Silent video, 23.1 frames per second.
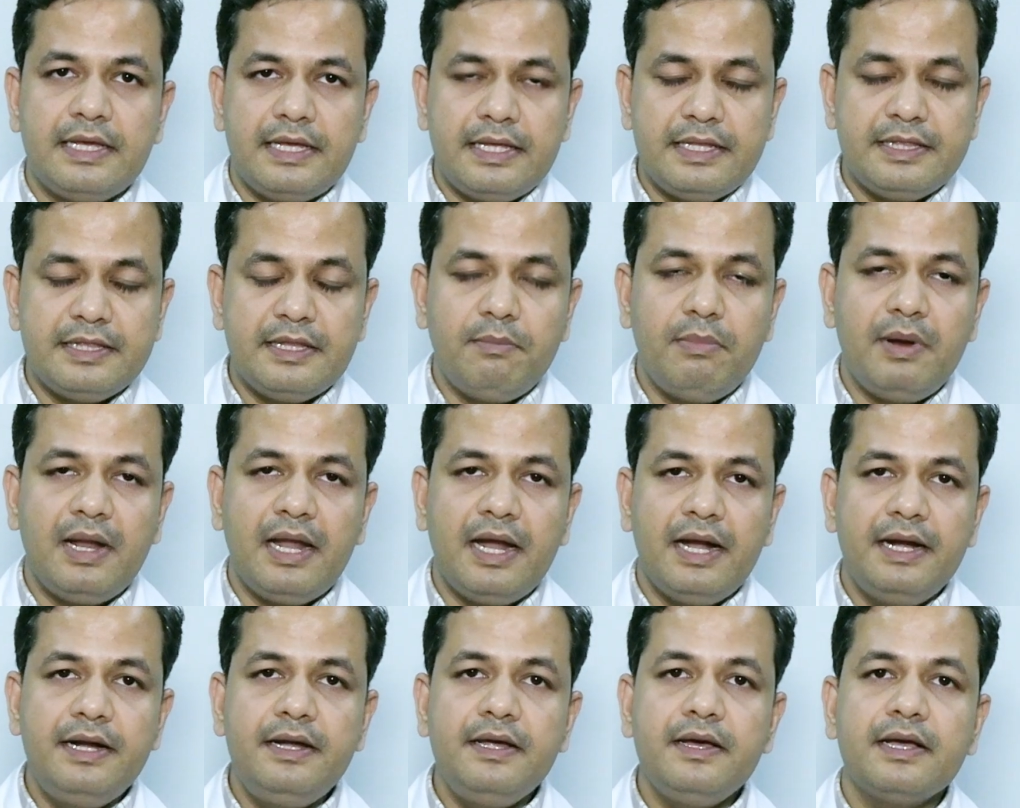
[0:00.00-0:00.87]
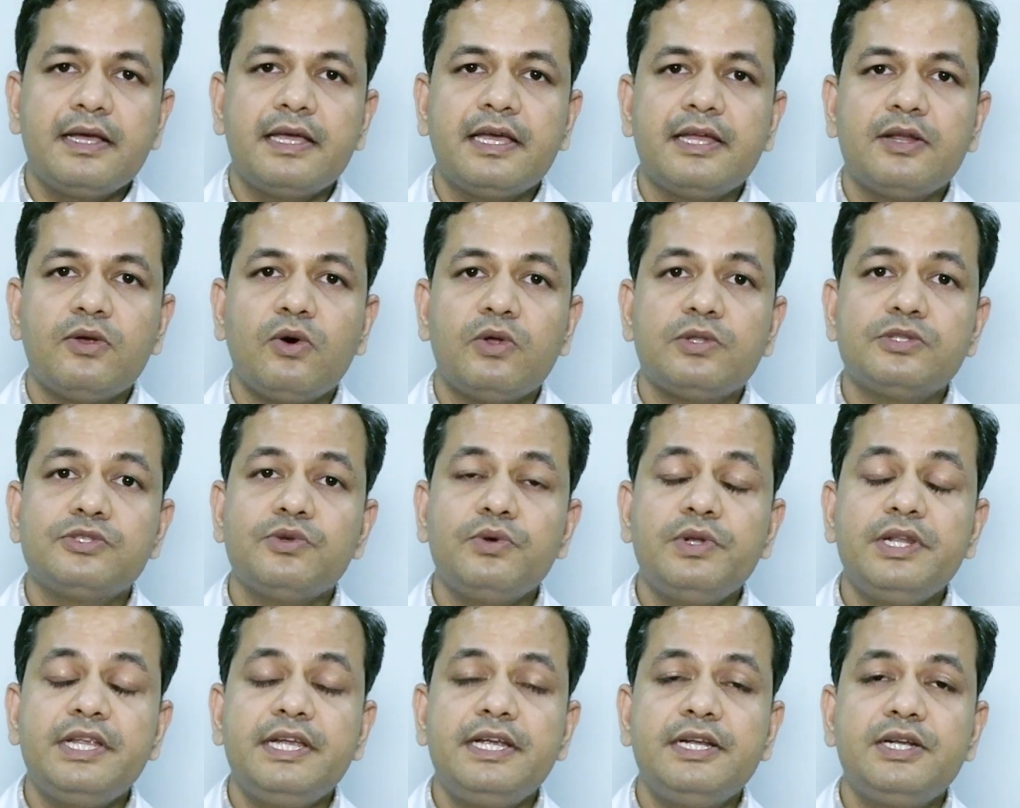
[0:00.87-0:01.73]
in the blood can
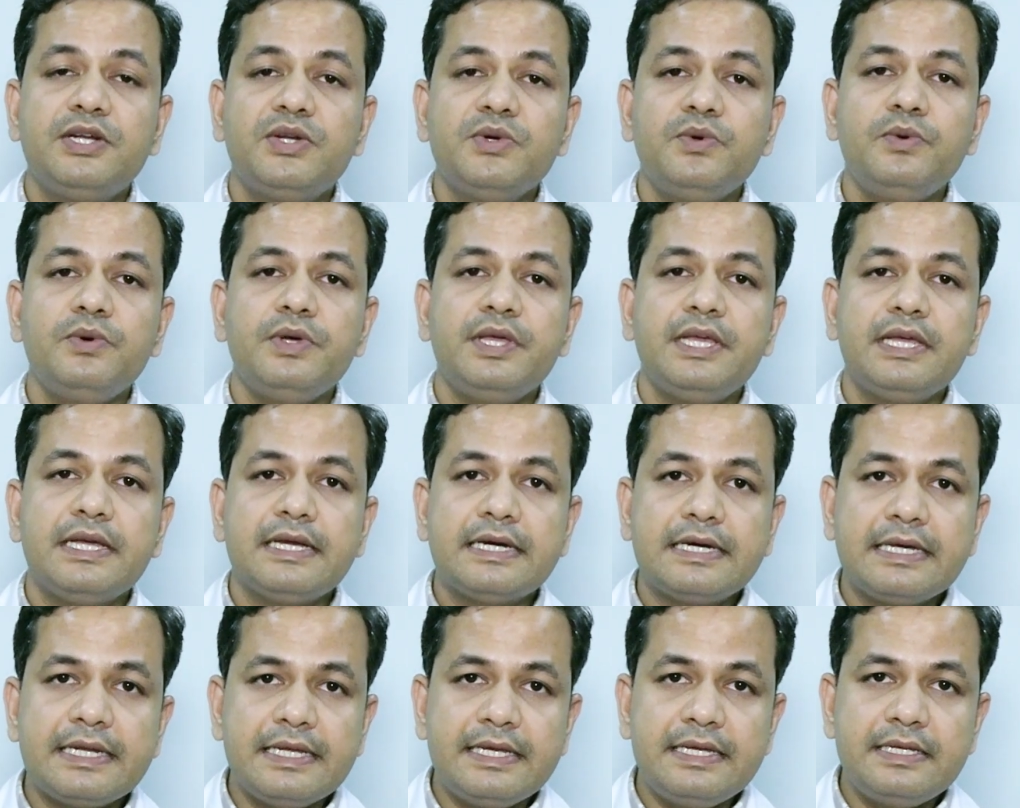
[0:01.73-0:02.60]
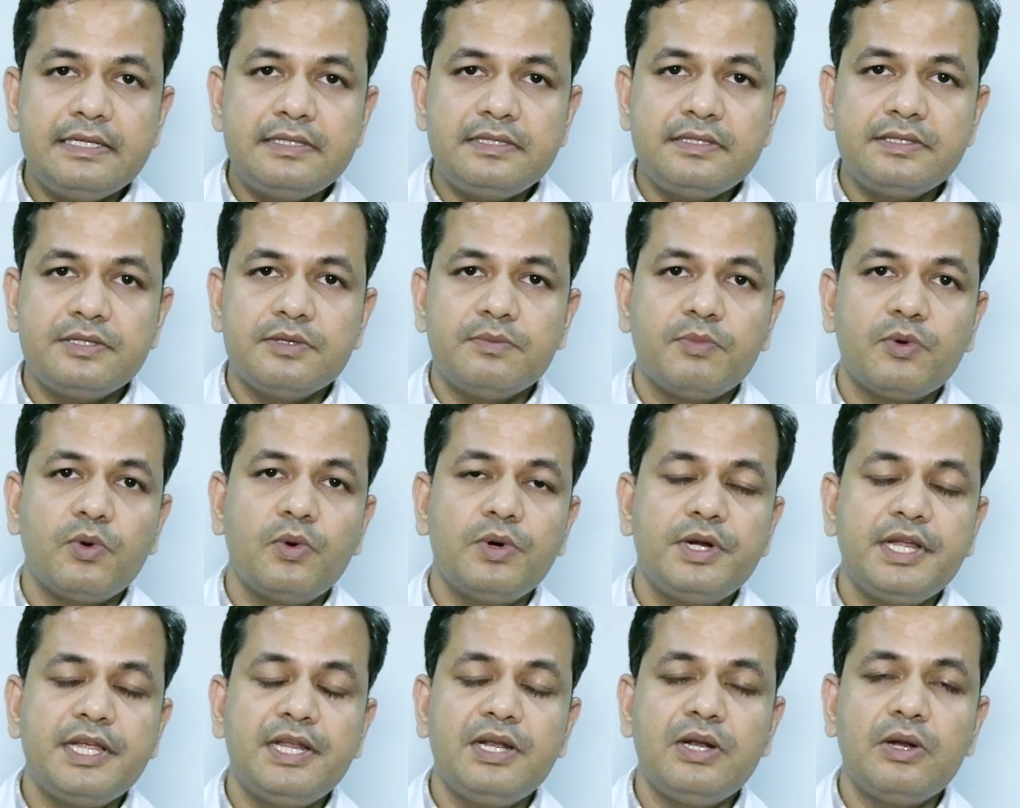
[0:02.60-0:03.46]
also lead to increased
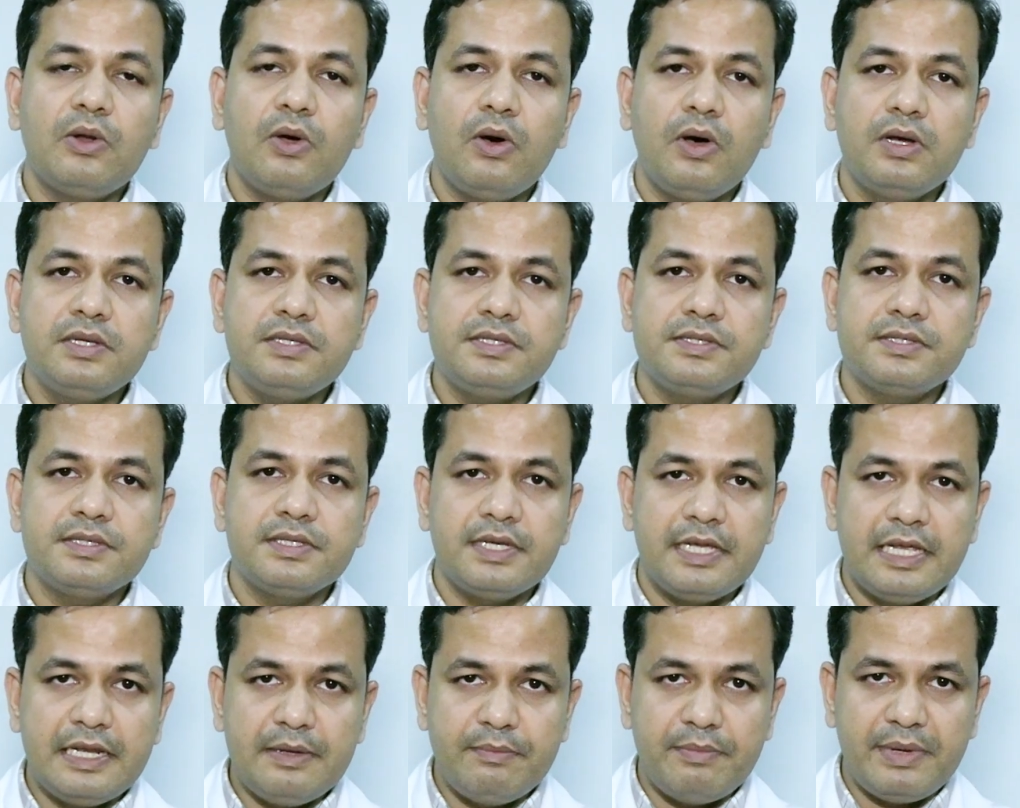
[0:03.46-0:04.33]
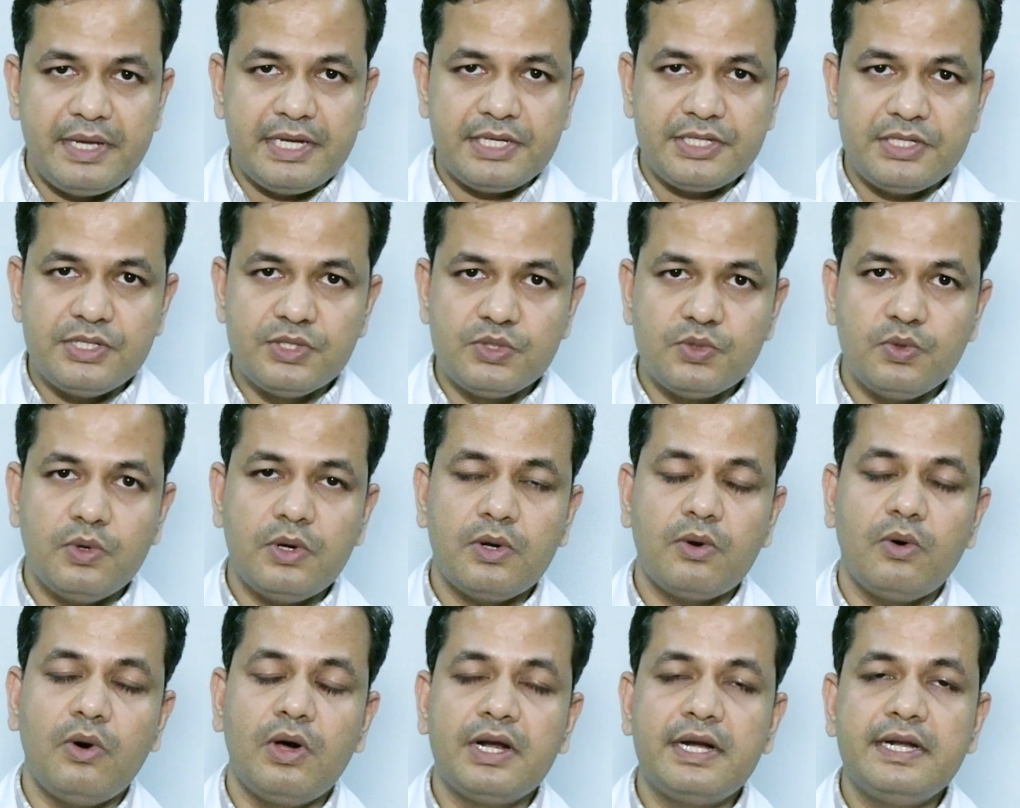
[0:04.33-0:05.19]
protein loss in patients who
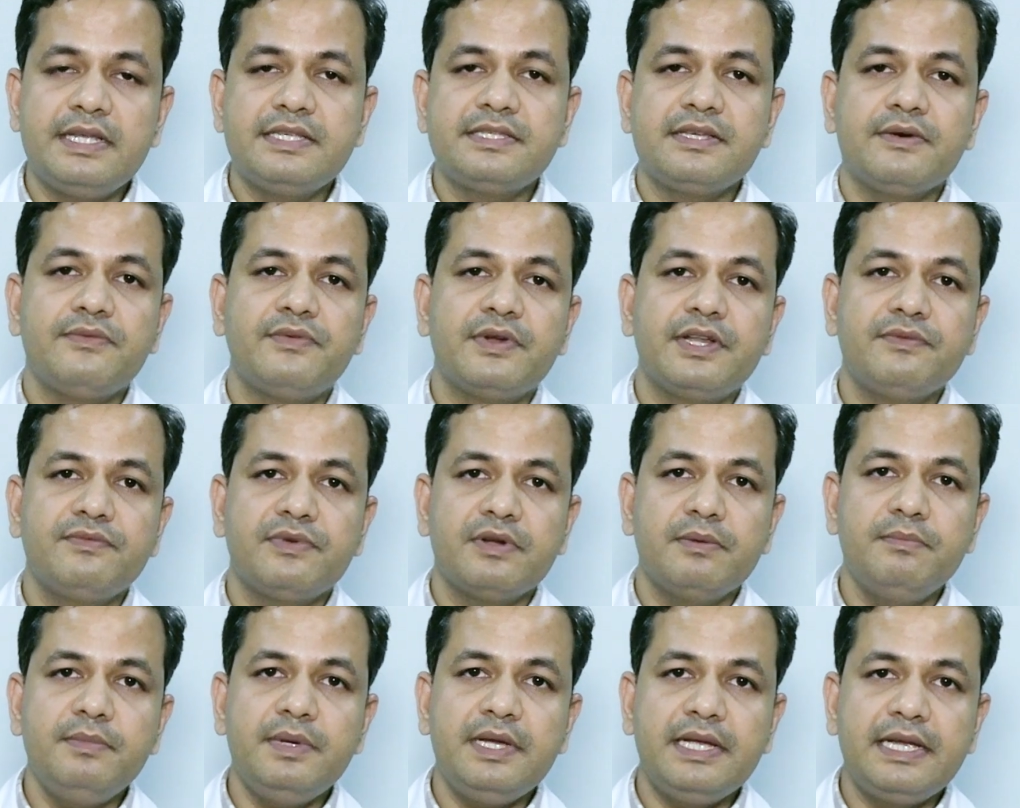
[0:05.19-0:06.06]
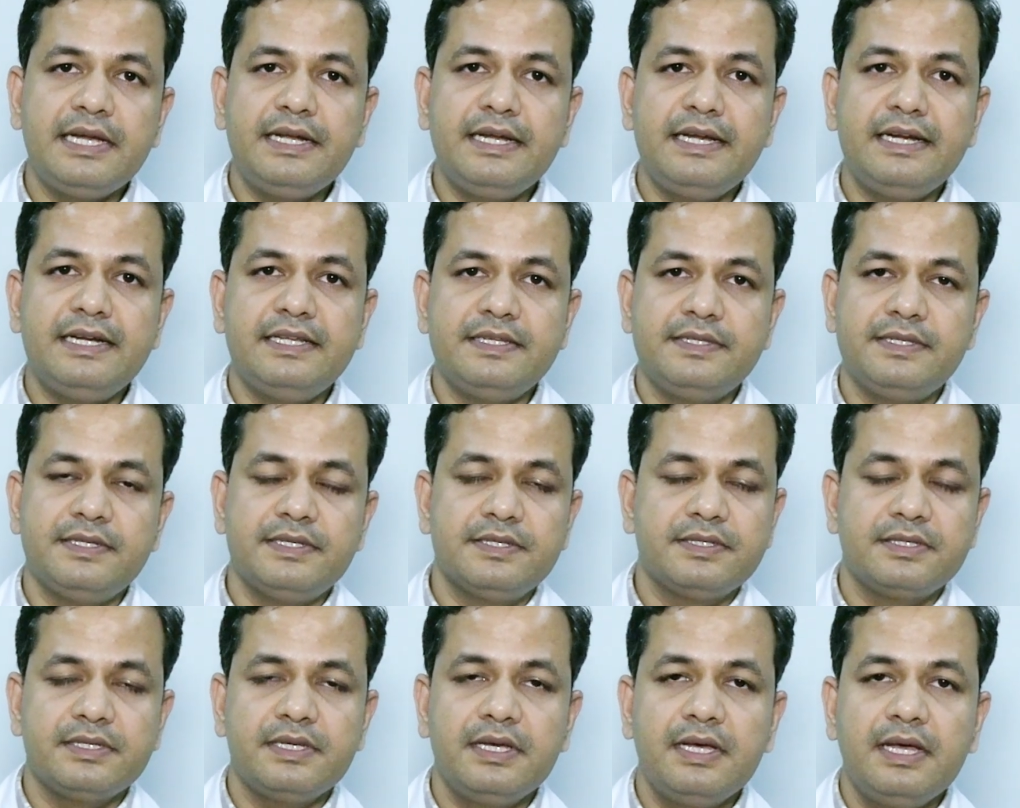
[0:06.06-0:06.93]
are already suffering from kidney
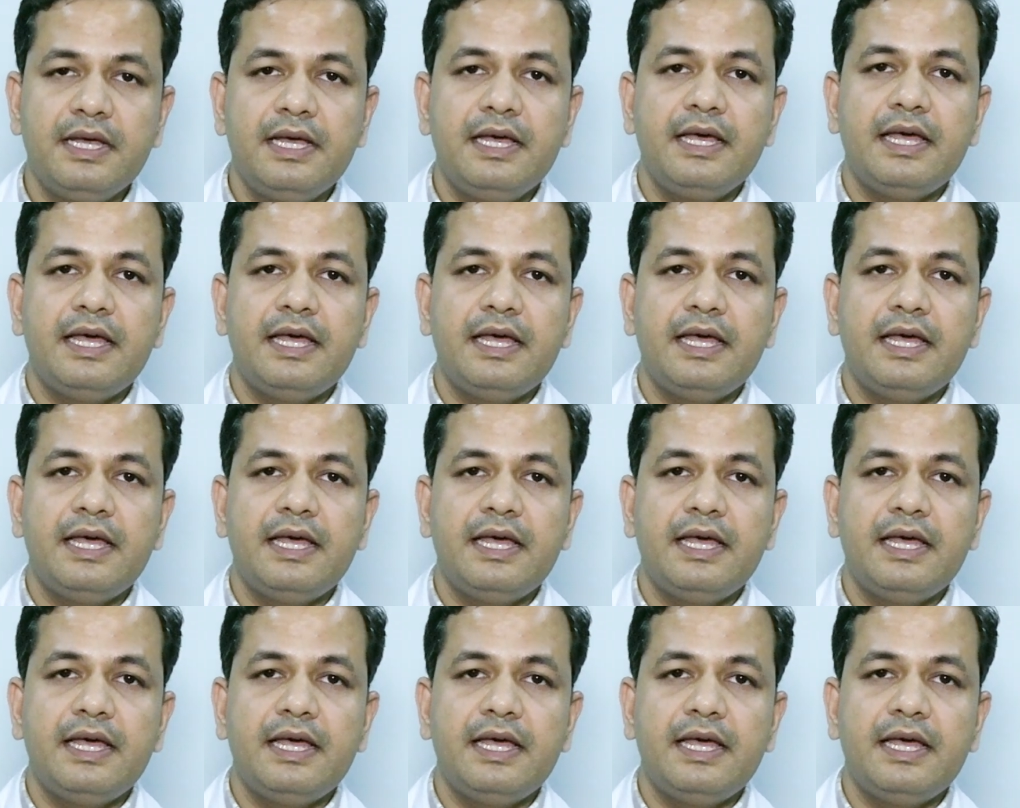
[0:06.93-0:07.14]
disease.